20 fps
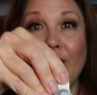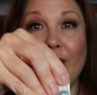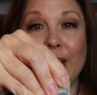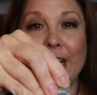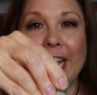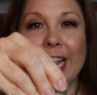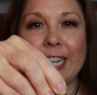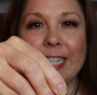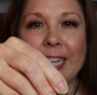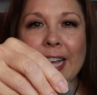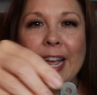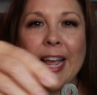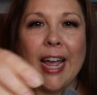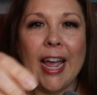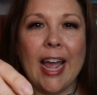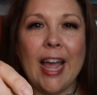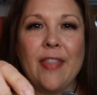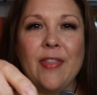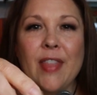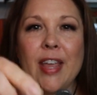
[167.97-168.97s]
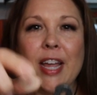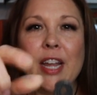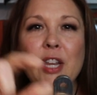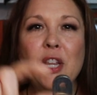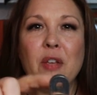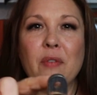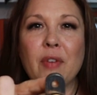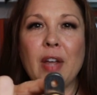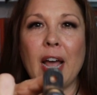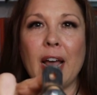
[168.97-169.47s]
on it. And then
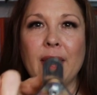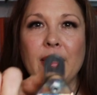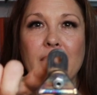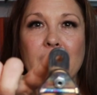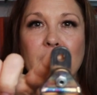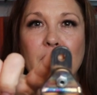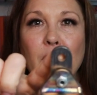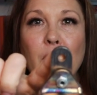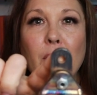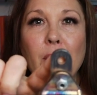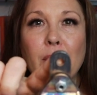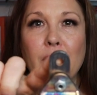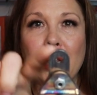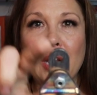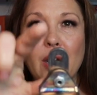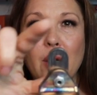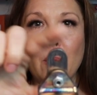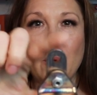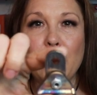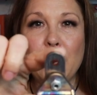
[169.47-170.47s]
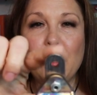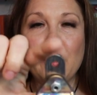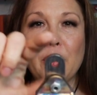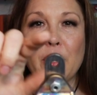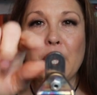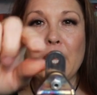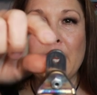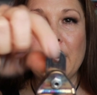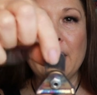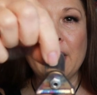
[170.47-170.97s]
you've got this hole here where you
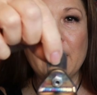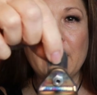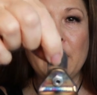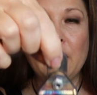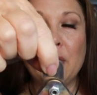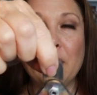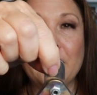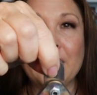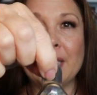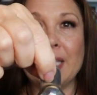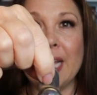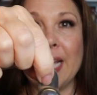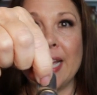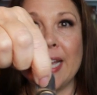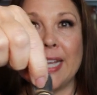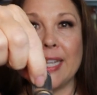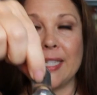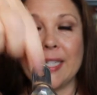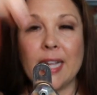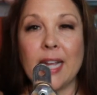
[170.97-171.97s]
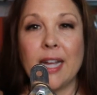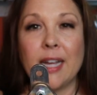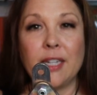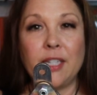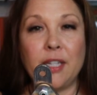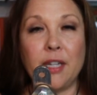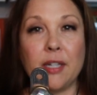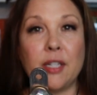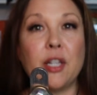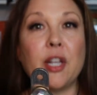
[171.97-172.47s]
can use this
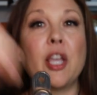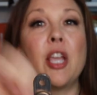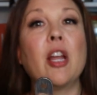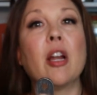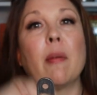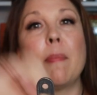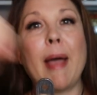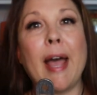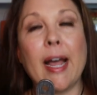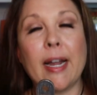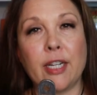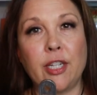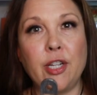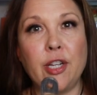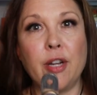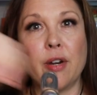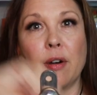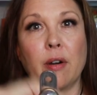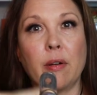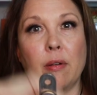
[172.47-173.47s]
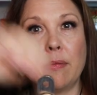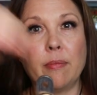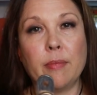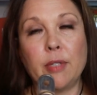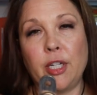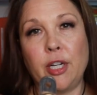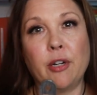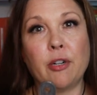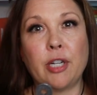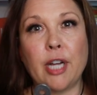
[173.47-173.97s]
to secure back to
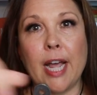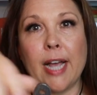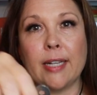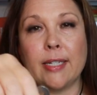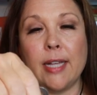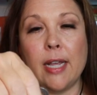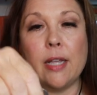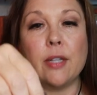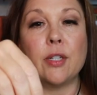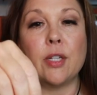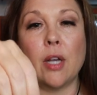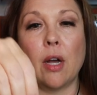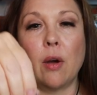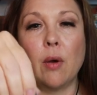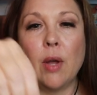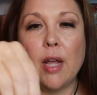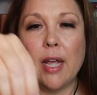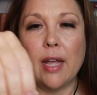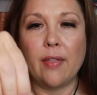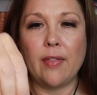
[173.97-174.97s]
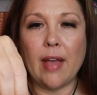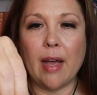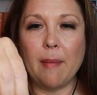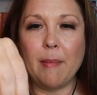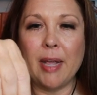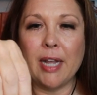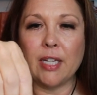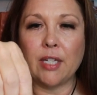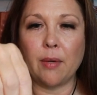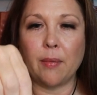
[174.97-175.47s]
your chassis. So that
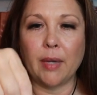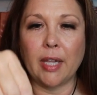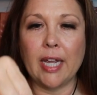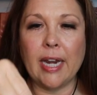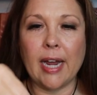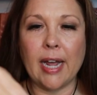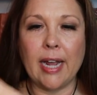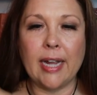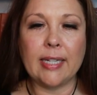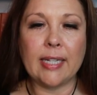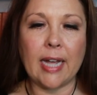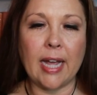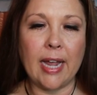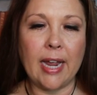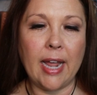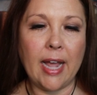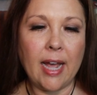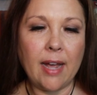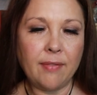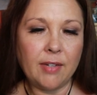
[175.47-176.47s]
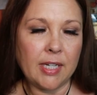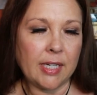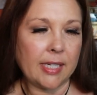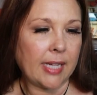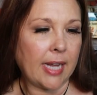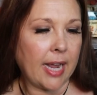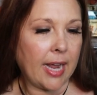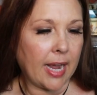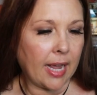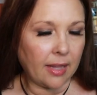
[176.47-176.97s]
makes it really nice. I have to
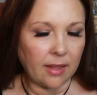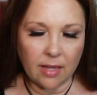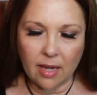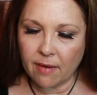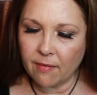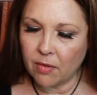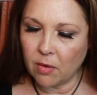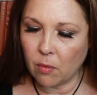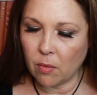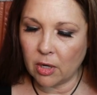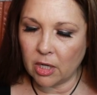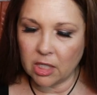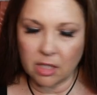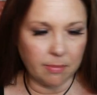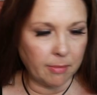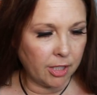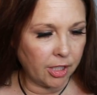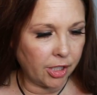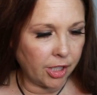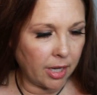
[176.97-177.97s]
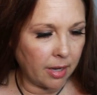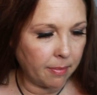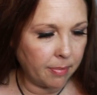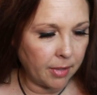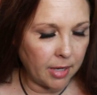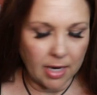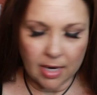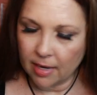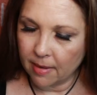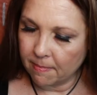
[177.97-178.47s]
say, I love the workmanship.
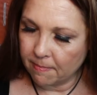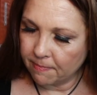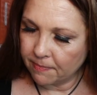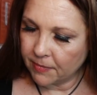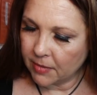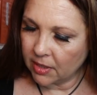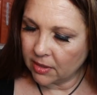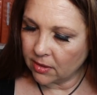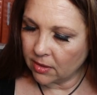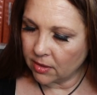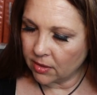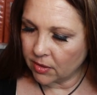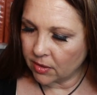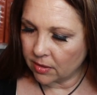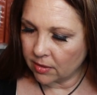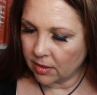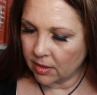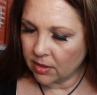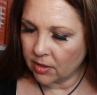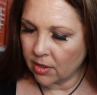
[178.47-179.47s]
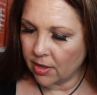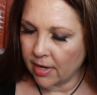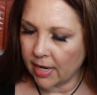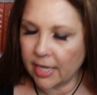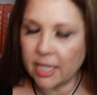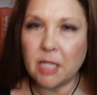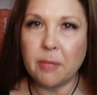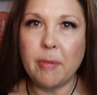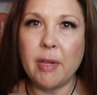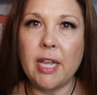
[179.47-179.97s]
This is a
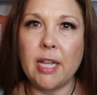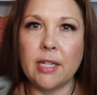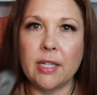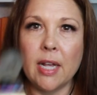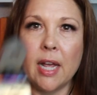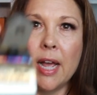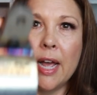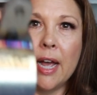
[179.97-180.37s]
nice piece.